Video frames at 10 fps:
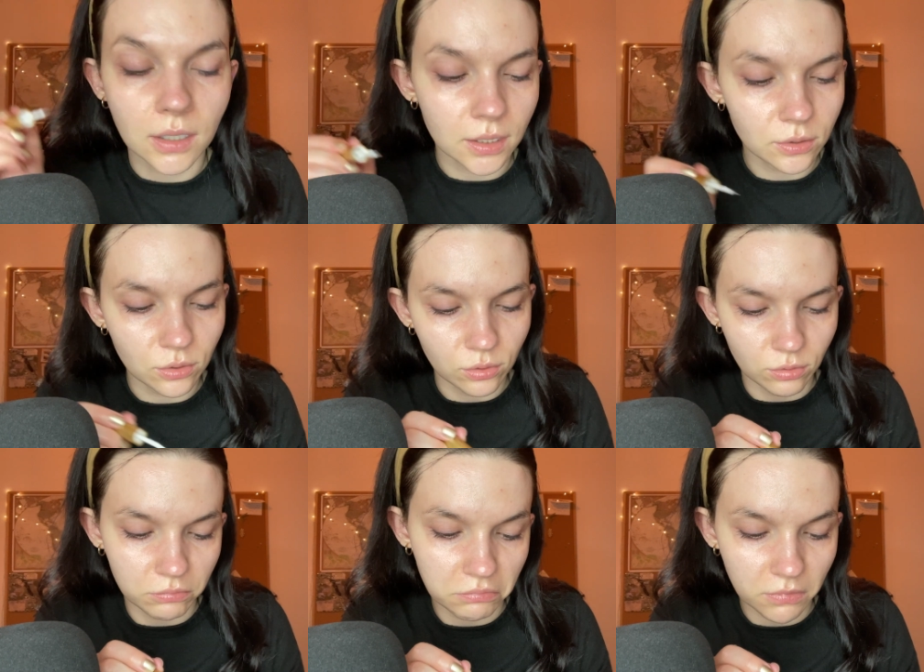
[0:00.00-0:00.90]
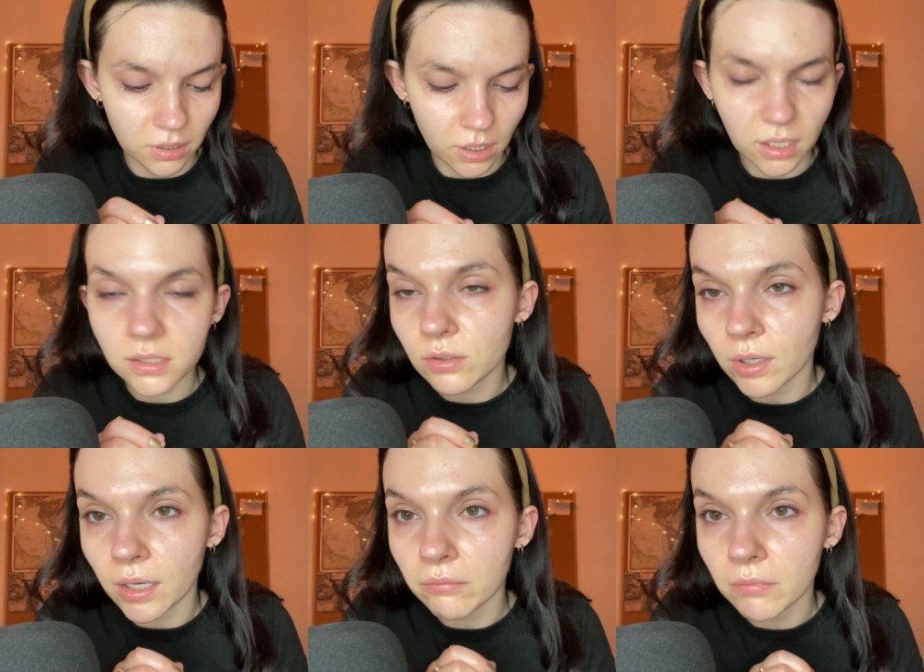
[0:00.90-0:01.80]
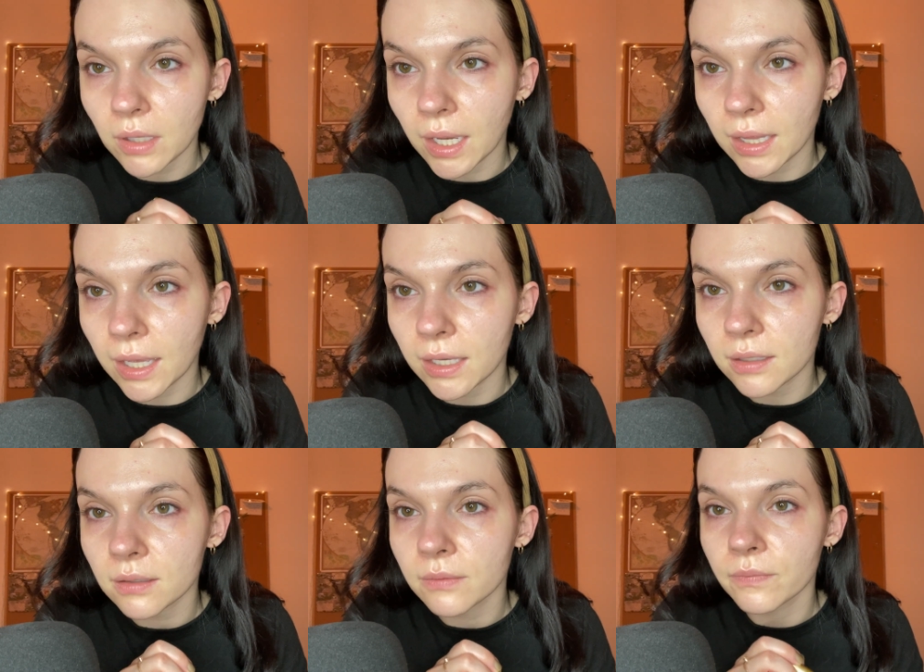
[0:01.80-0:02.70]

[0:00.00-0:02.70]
I do. It's okay. I like it.